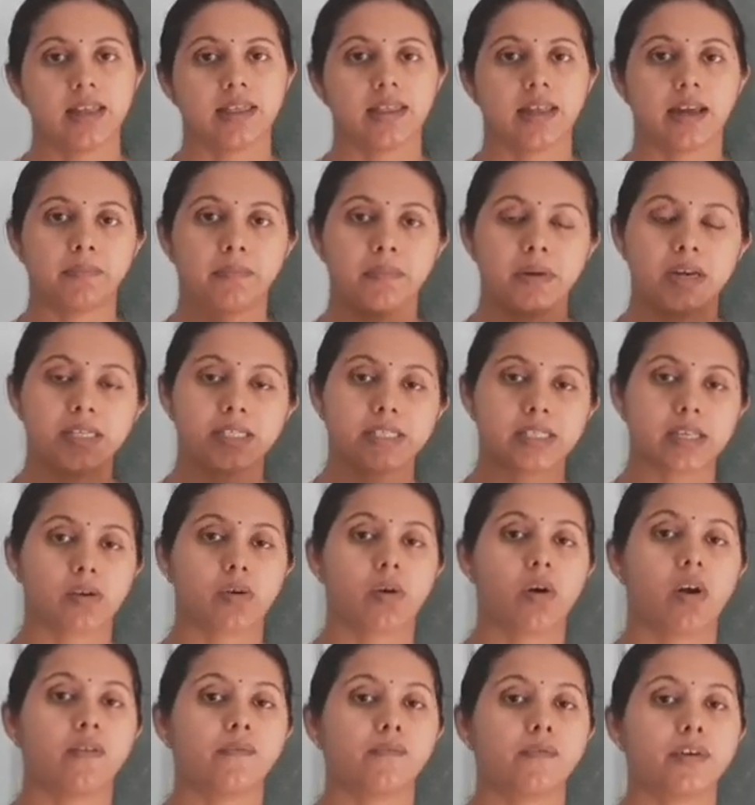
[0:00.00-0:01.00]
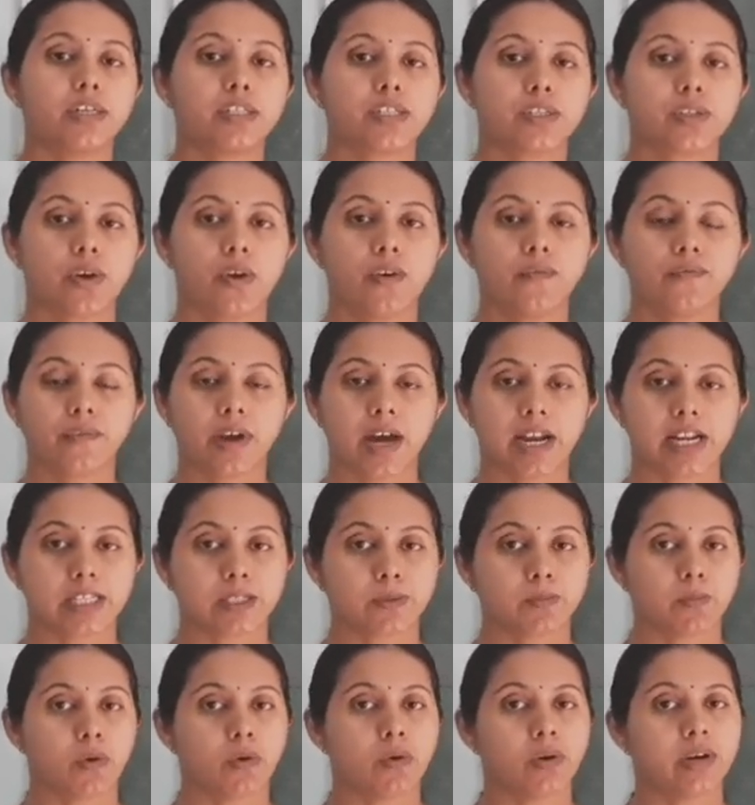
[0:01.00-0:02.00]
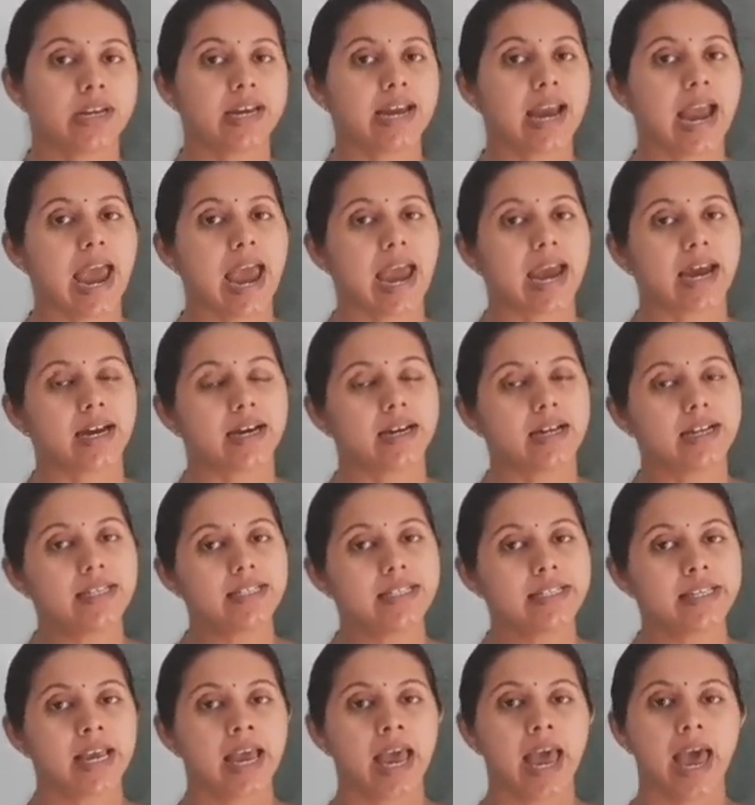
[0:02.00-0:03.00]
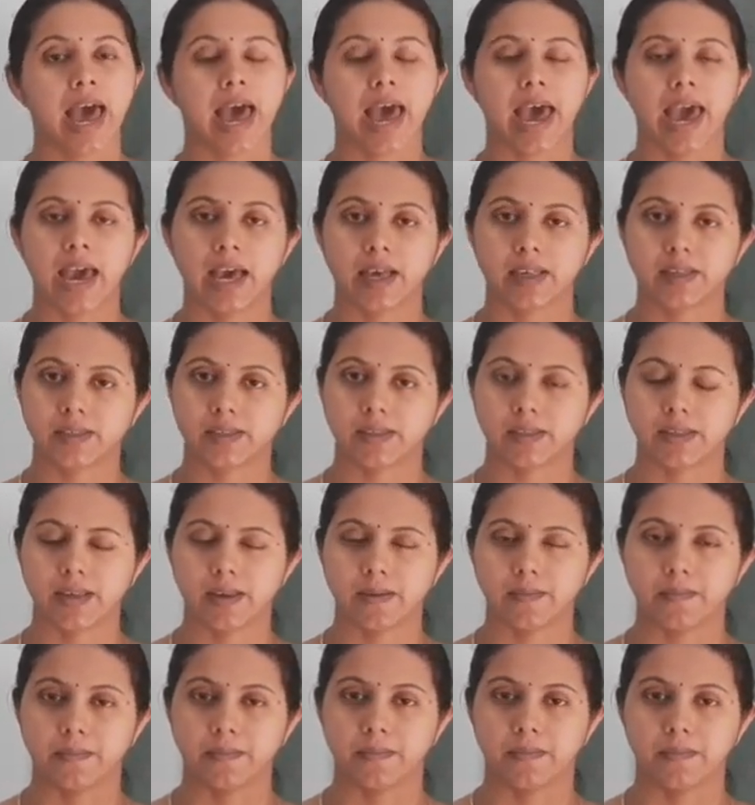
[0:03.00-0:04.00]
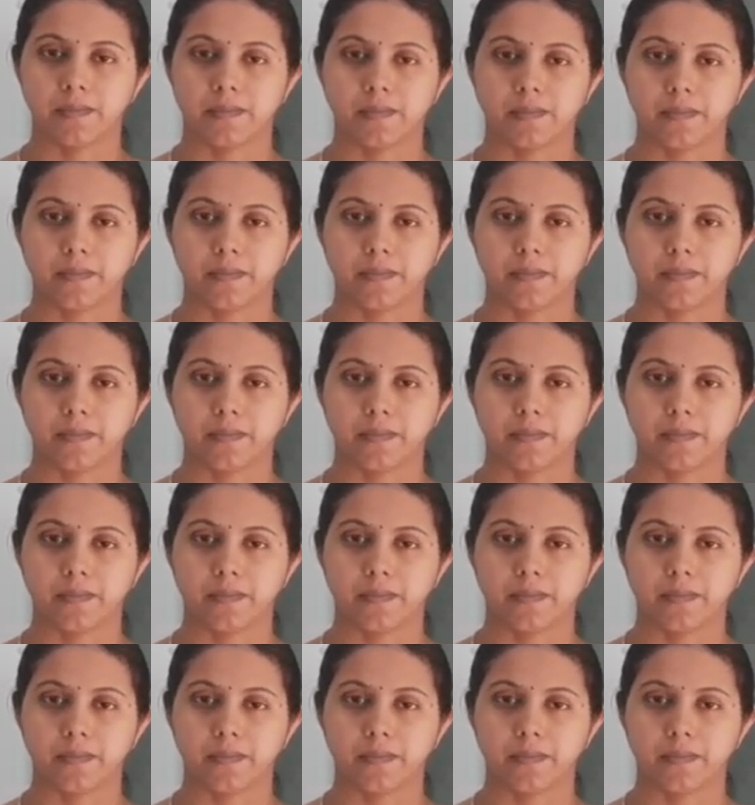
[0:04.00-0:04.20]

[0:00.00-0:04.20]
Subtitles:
That means the converse of corresponding angles axiom.